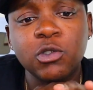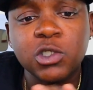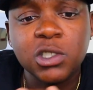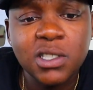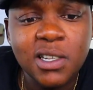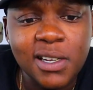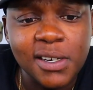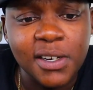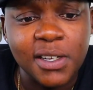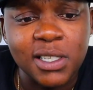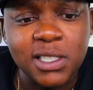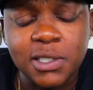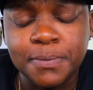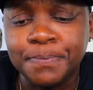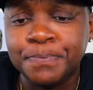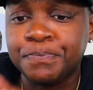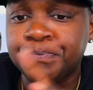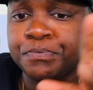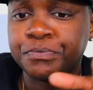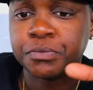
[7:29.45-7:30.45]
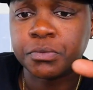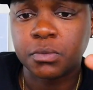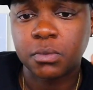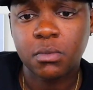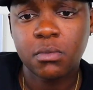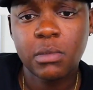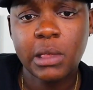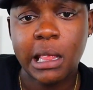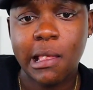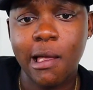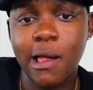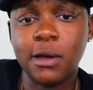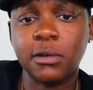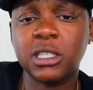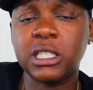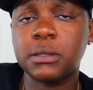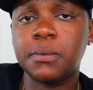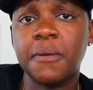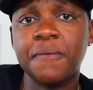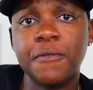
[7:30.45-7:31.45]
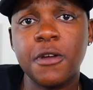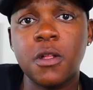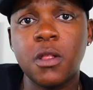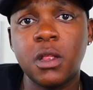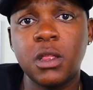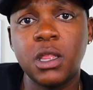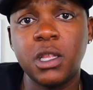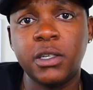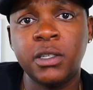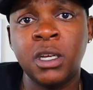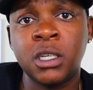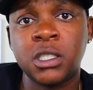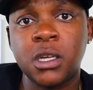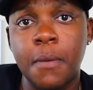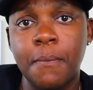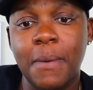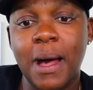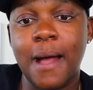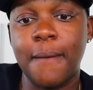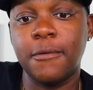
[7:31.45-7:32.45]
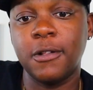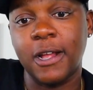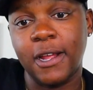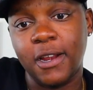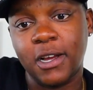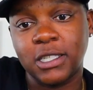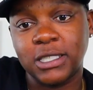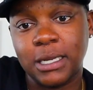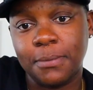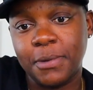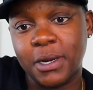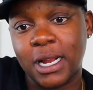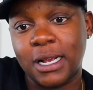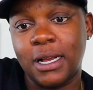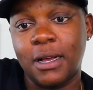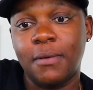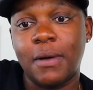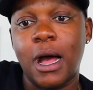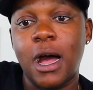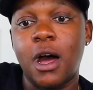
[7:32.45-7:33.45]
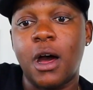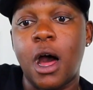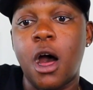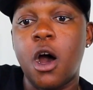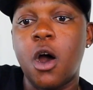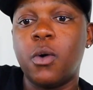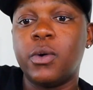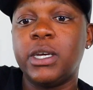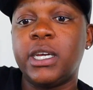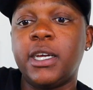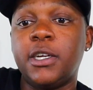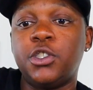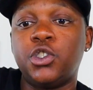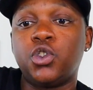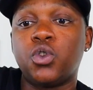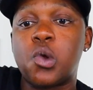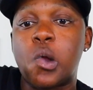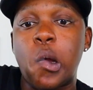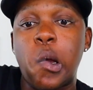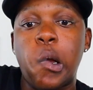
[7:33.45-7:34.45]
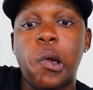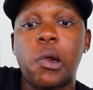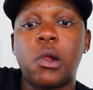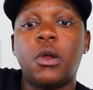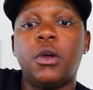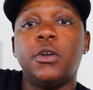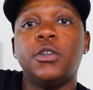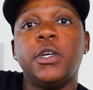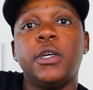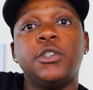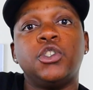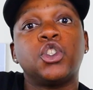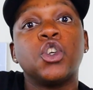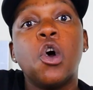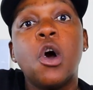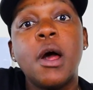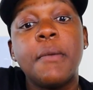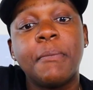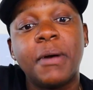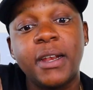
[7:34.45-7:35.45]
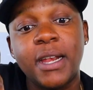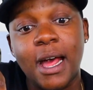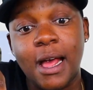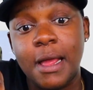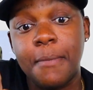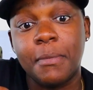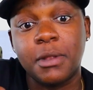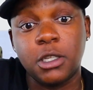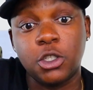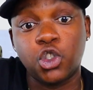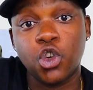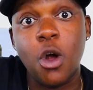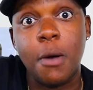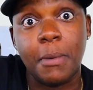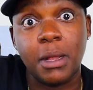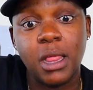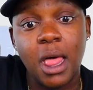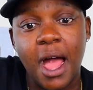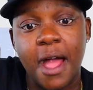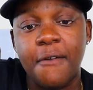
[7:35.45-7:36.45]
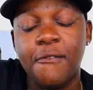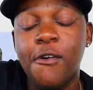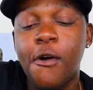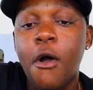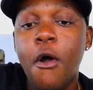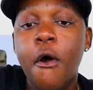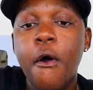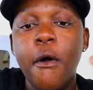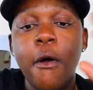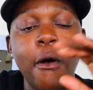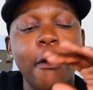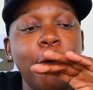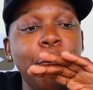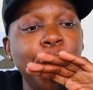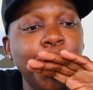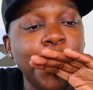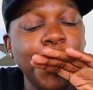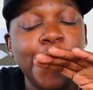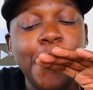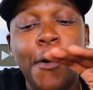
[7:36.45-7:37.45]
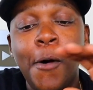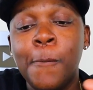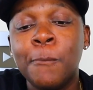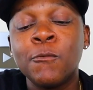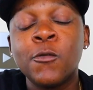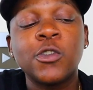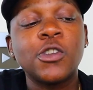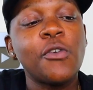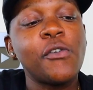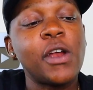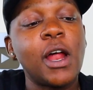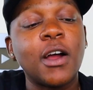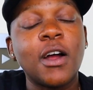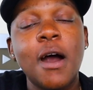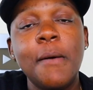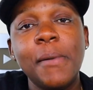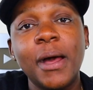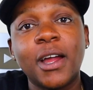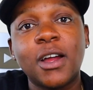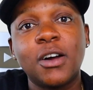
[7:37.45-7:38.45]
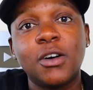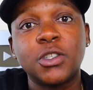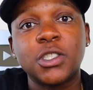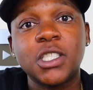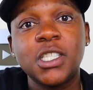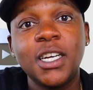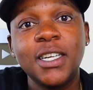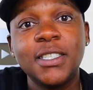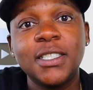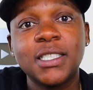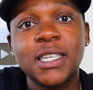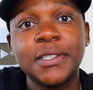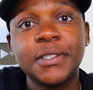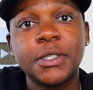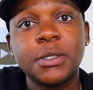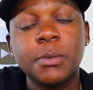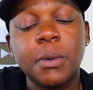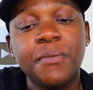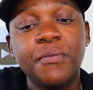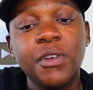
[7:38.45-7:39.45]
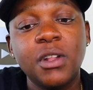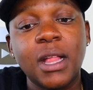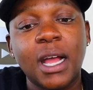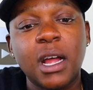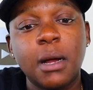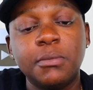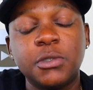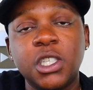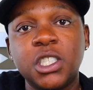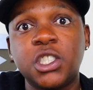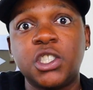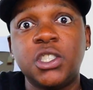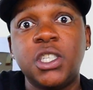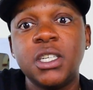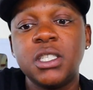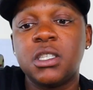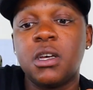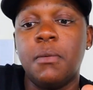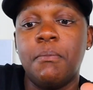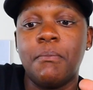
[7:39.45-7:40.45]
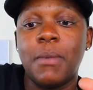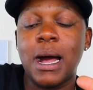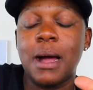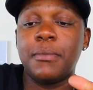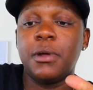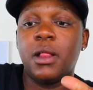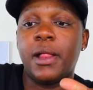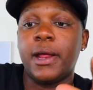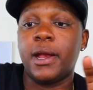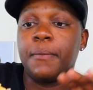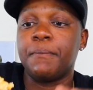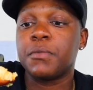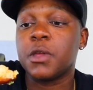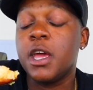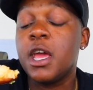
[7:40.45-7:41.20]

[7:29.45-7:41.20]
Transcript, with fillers: Sundays, I just be feeling a little discombobulated because I've been out, out all weekend enjoying my enjoying my life. So when I come back on Sundays, I just be feel like I'm just discombobulated.